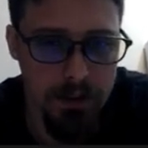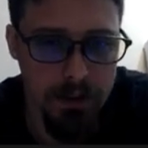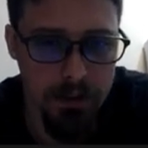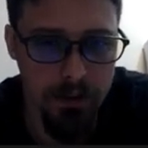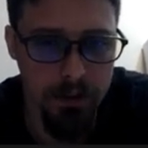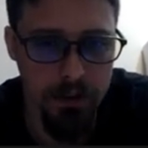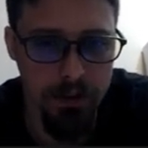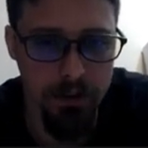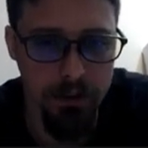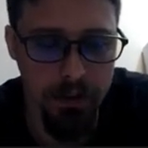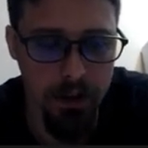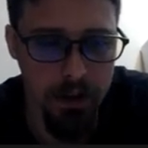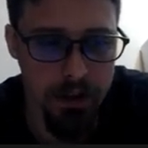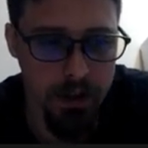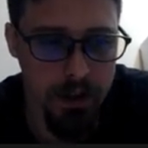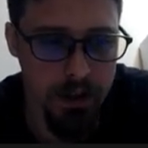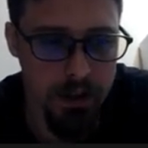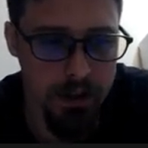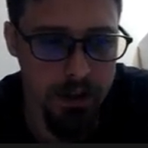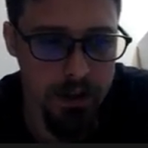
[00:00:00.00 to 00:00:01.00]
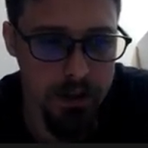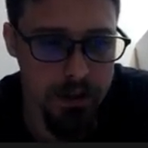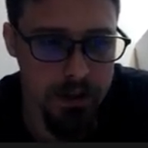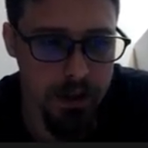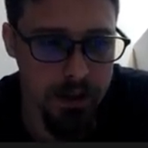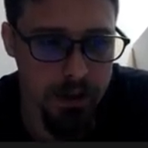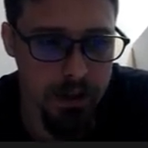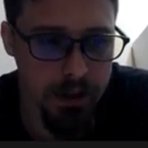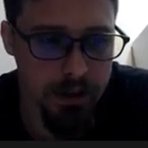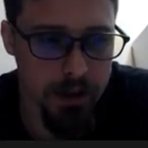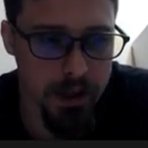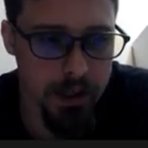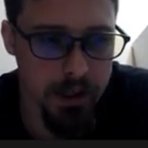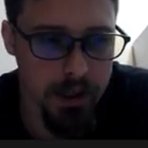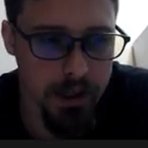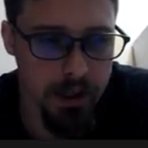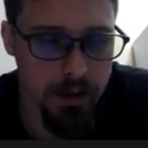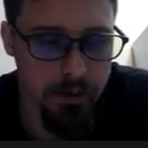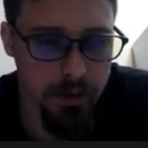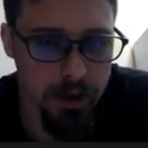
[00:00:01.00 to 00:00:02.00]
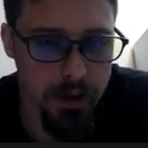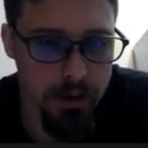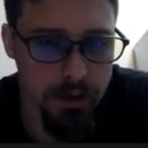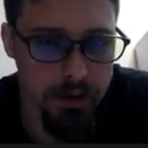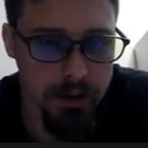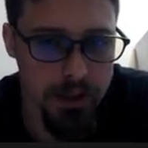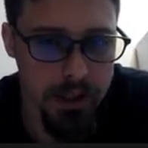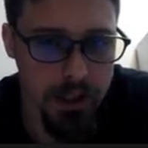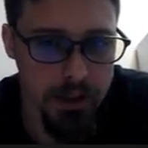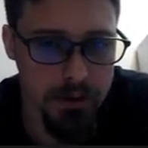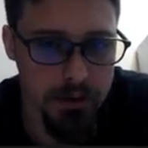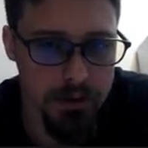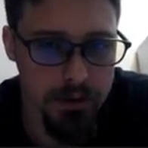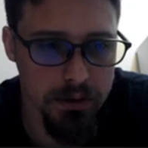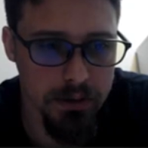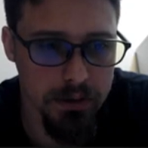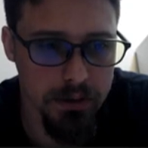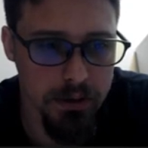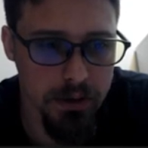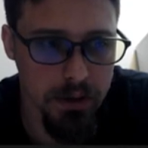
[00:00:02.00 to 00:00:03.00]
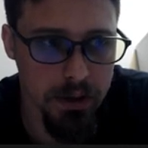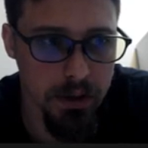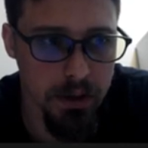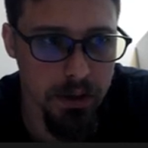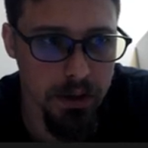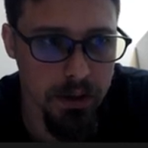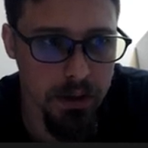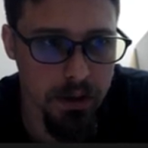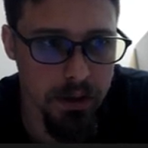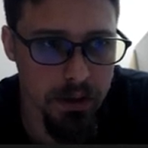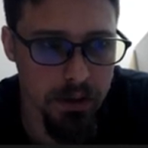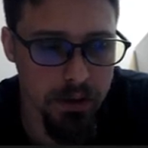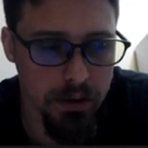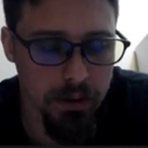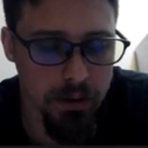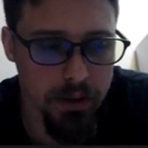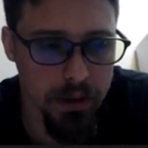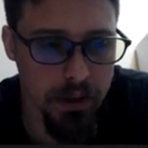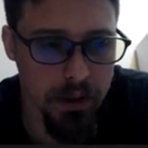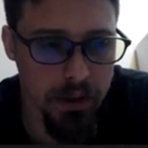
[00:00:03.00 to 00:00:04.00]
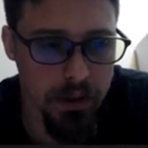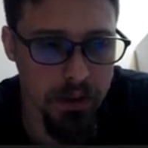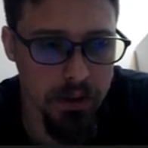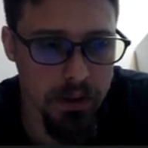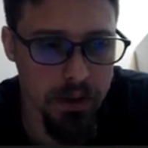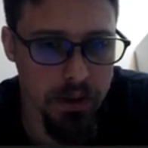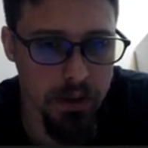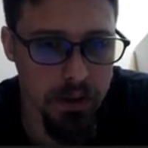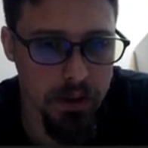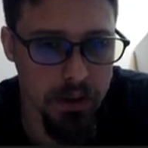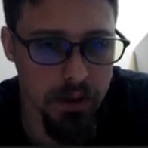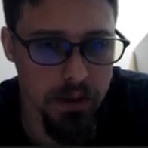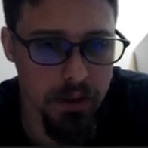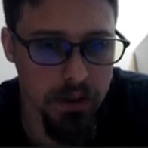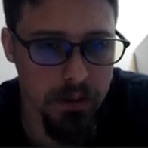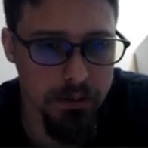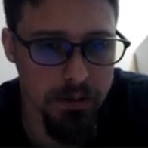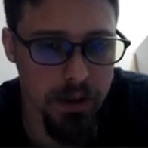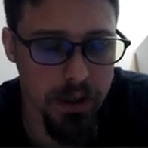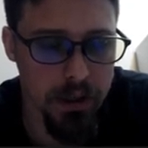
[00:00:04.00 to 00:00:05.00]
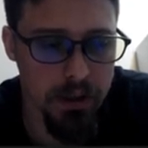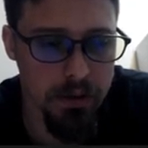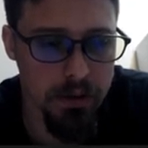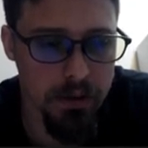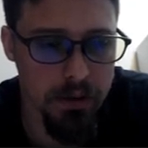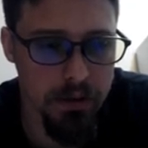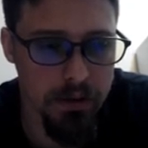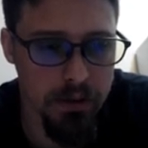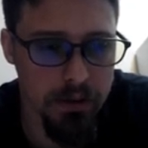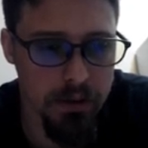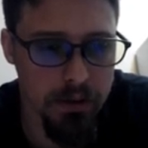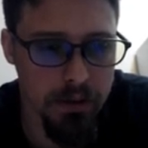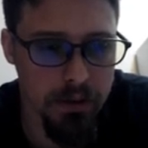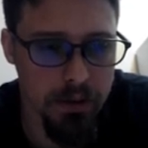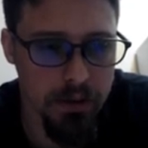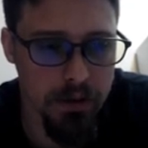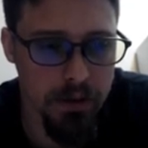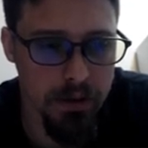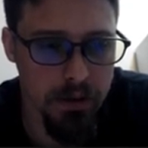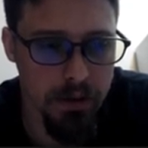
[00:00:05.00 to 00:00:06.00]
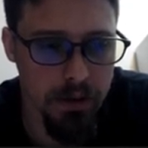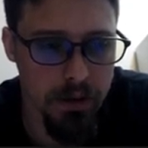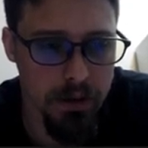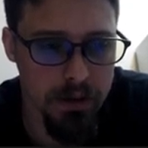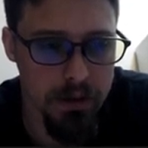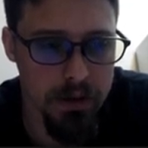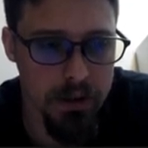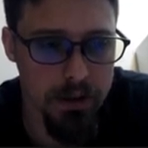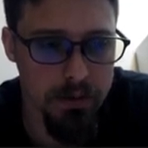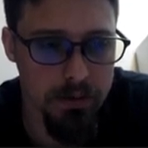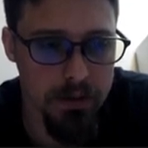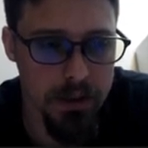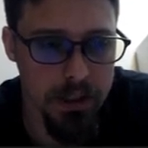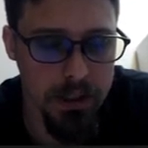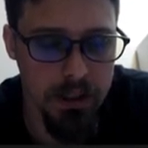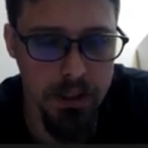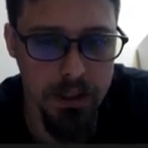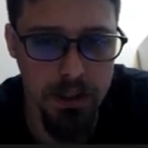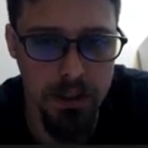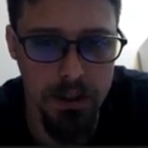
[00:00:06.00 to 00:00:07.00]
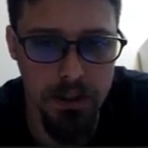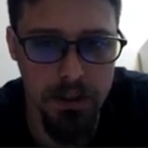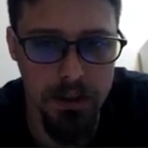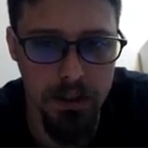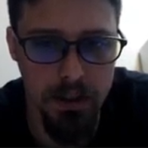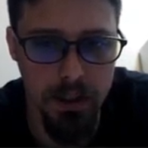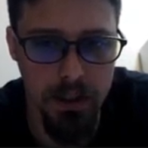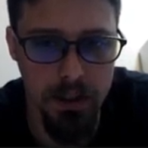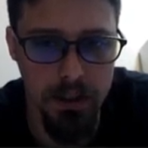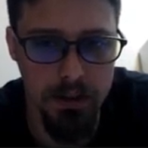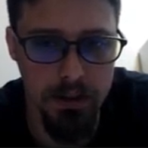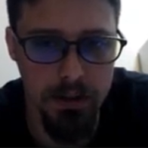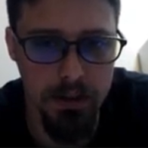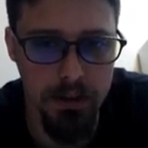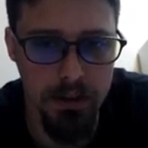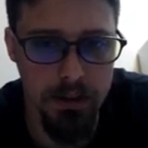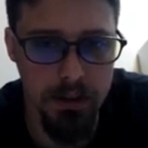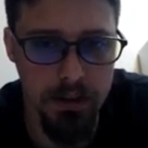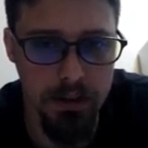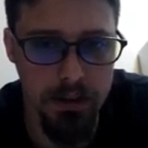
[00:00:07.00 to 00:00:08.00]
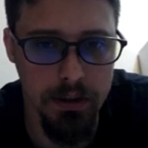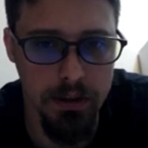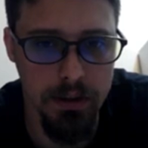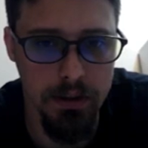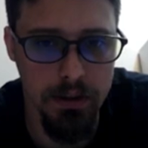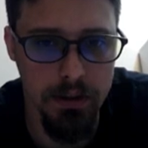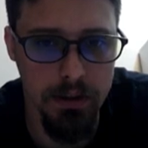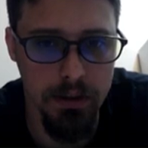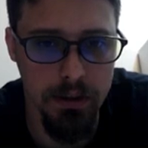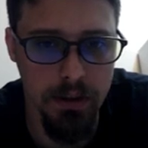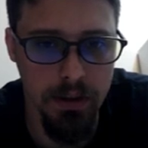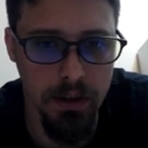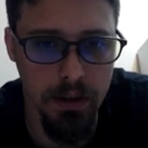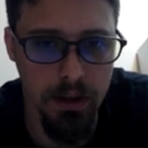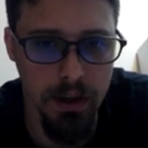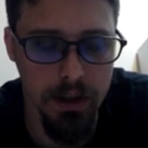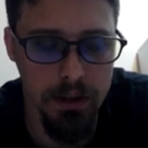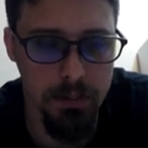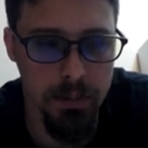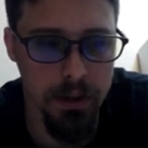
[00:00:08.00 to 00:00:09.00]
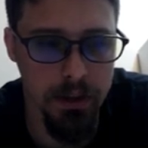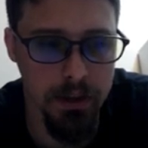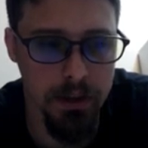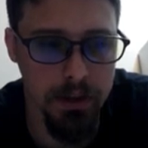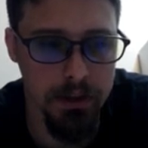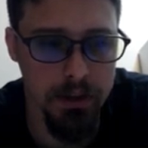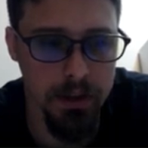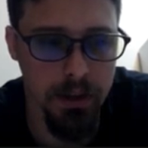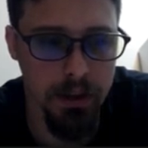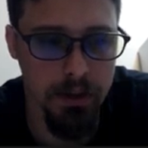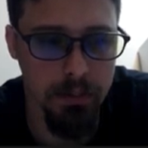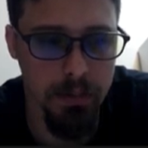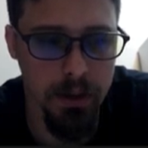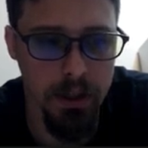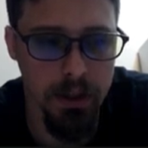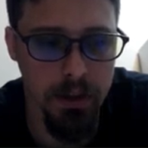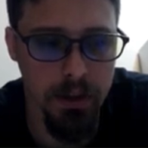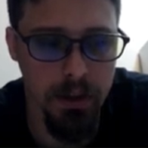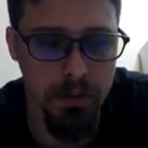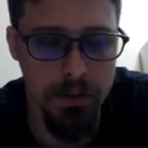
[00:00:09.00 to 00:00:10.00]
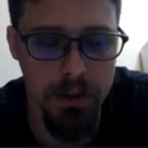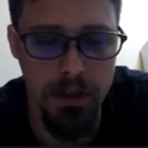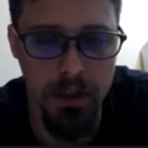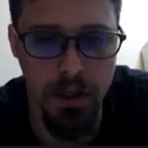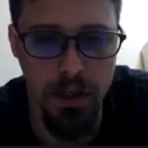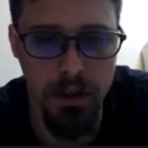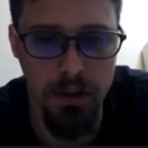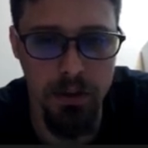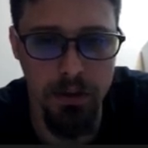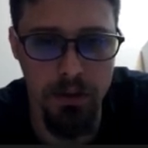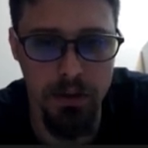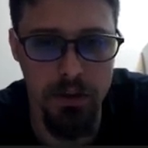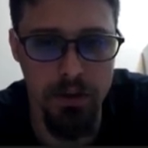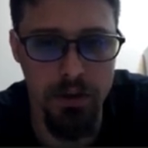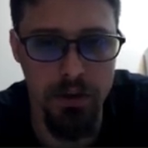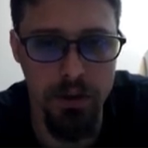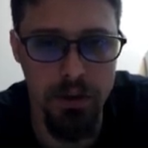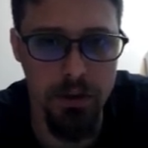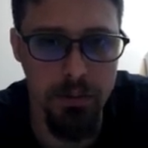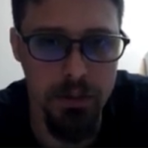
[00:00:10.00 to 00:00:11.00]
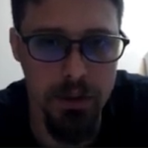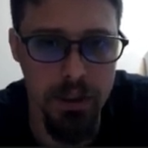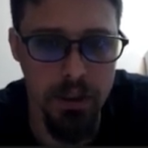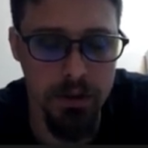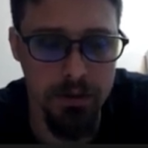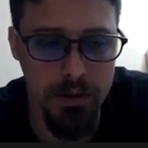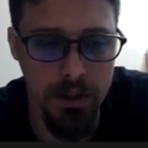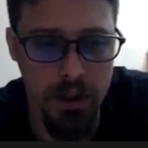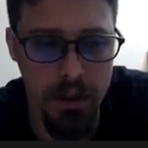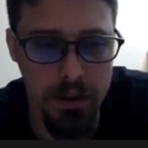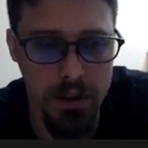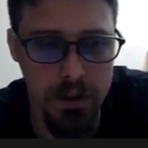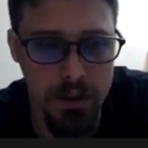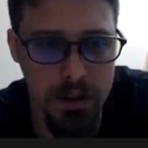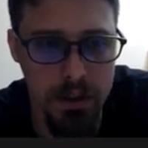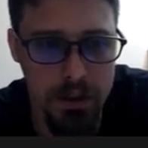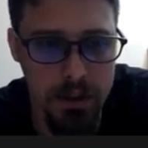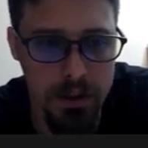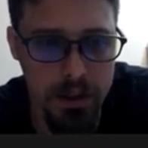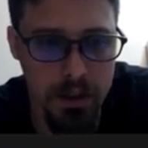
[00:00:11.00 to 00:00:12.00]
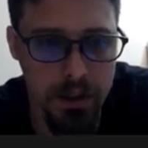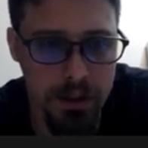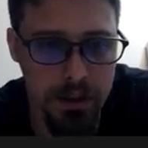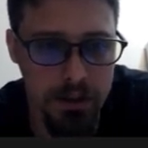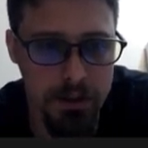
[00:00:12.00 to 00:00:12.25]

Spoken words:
Sorry, the content's not that great. I have another channel you can find, Steve T, and has better content. But I'm just kind of doing streams of consciousness here,